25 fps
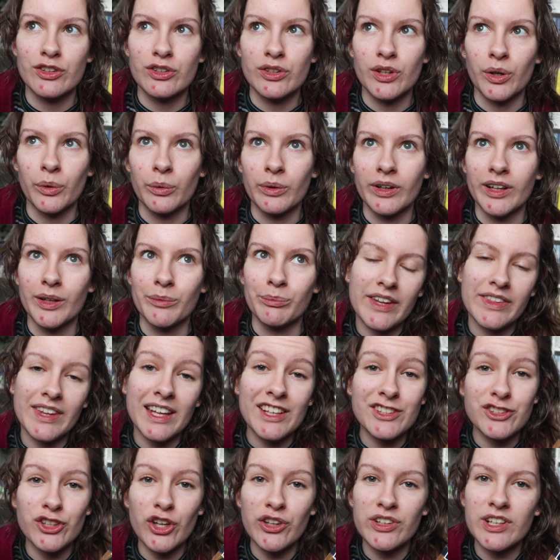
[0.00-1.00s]
so
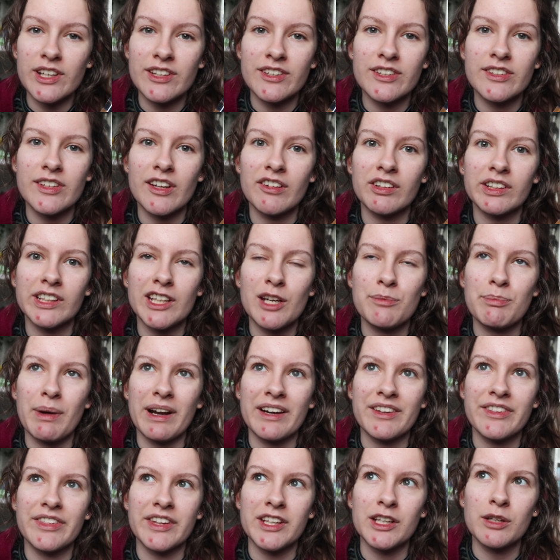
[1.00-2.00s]
that's not necessarily a
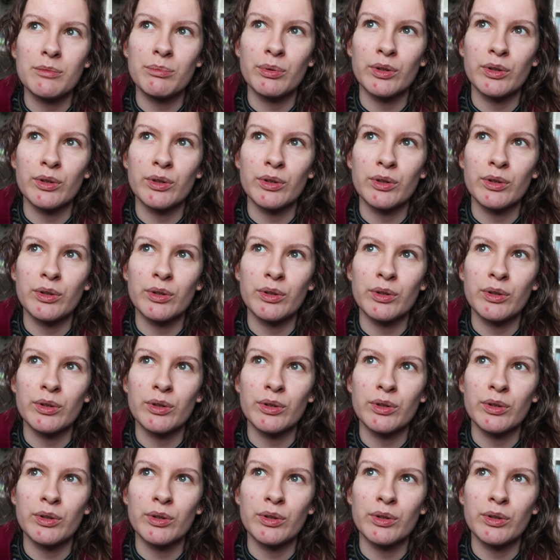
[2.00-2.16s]
bad thing,